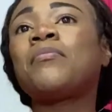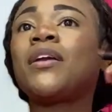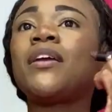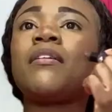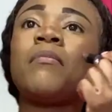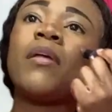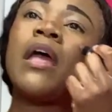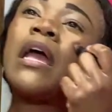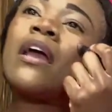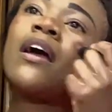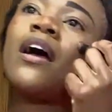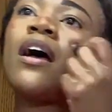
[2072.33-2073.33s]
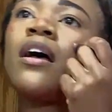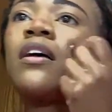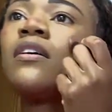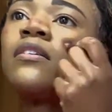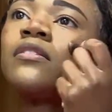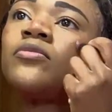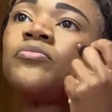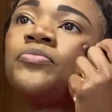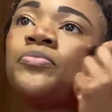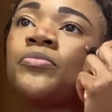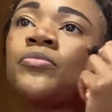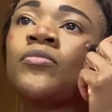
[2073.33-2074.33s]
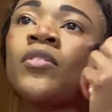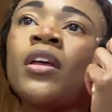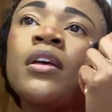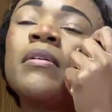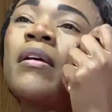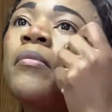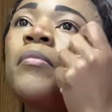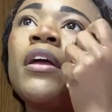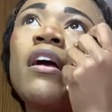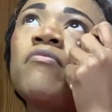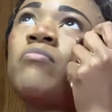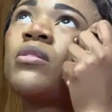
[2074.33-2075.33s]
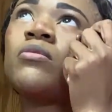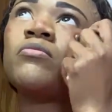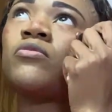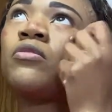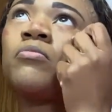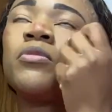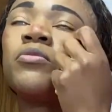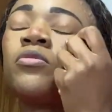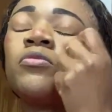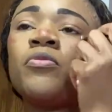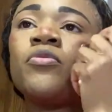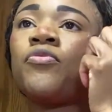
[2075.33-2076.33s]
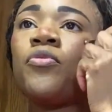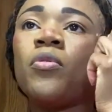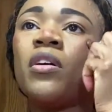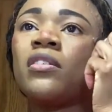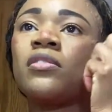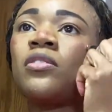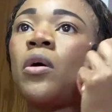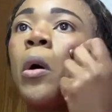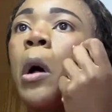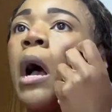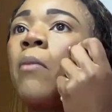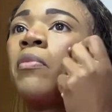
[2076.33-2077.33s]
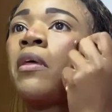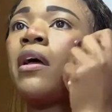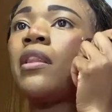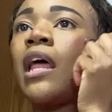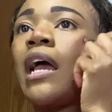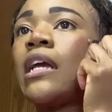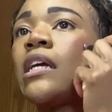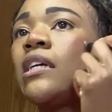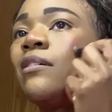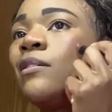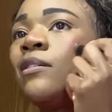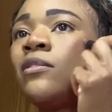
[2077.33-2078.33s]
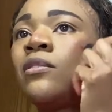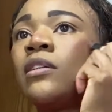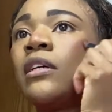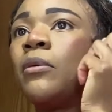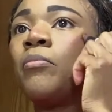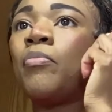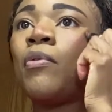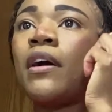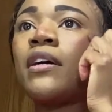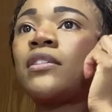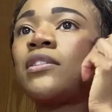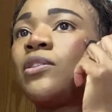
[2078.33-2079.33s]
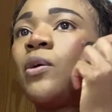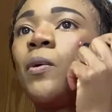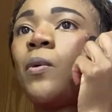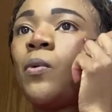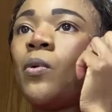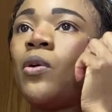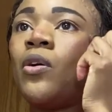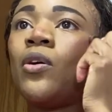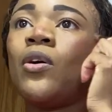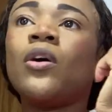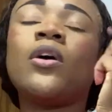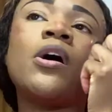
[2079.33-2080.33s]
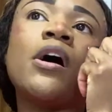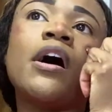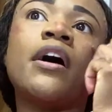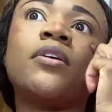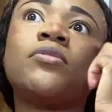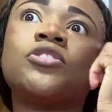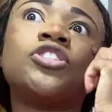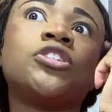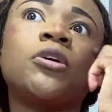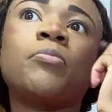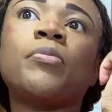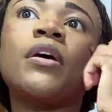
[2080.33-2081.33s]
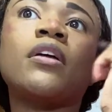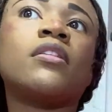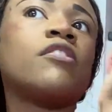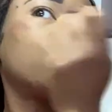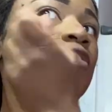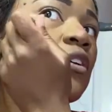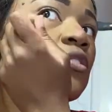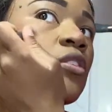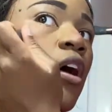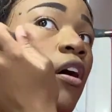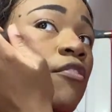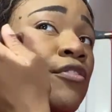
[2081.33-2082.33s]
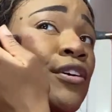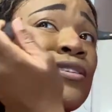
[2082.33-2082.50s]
like, I mean, I've been on the boats before, so I'm not like easily impressed. So I don't jump at the first offer.